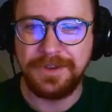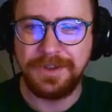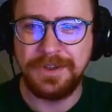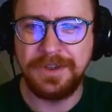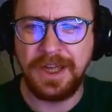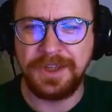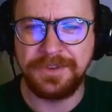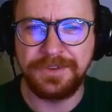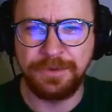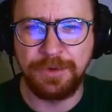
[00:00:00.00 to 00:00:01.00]

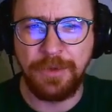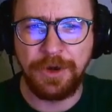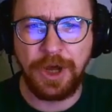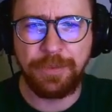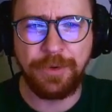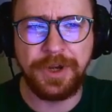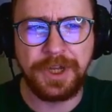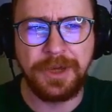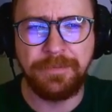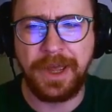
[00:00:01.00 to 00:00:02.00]
Nice. The remote operated
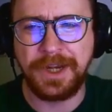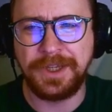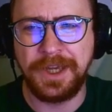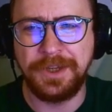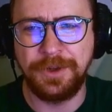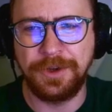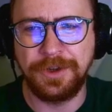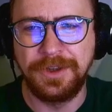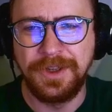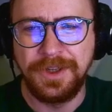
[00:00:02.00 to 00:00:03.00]
compact
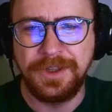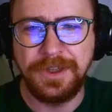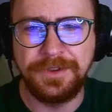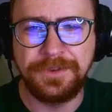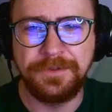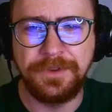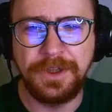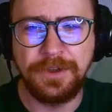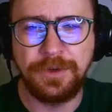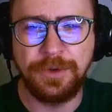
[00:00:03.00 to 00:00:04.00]
tunneler is the
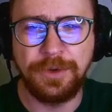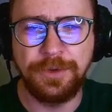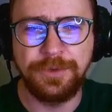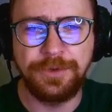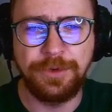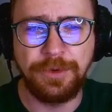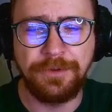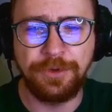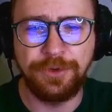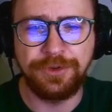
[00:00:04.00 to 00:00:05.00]
vehicle to
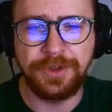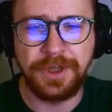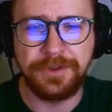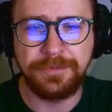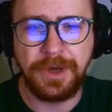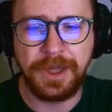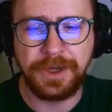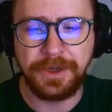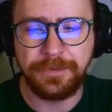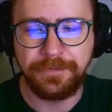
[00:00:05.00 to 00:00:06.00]
revolutionize
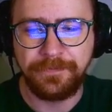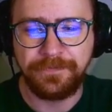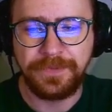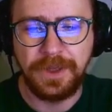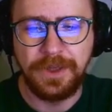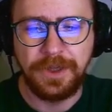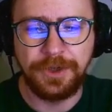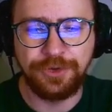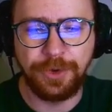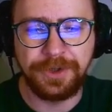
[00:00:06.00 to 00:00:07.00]
mining.
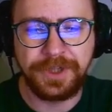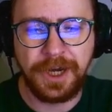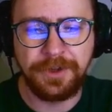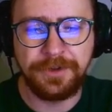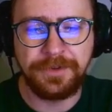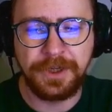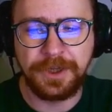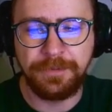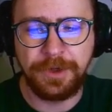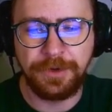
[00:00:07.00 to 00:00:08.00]
Controlled entirely via
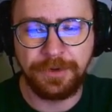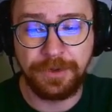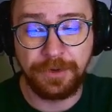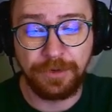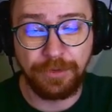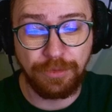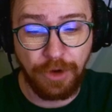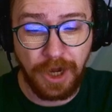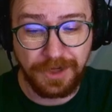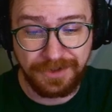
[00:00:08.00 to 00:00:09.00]
computer, the
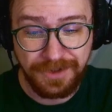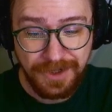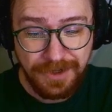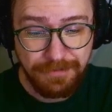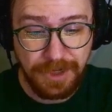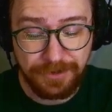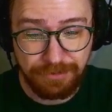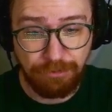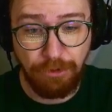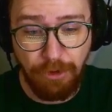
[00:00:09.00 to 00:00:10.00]
Rocked makes...
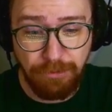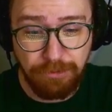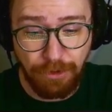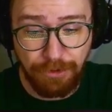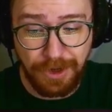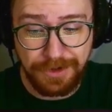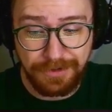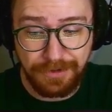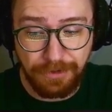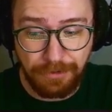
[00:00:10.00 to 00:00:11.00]
Whoa, hold
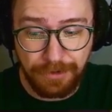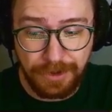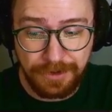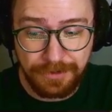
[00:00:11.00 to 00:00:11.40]
on.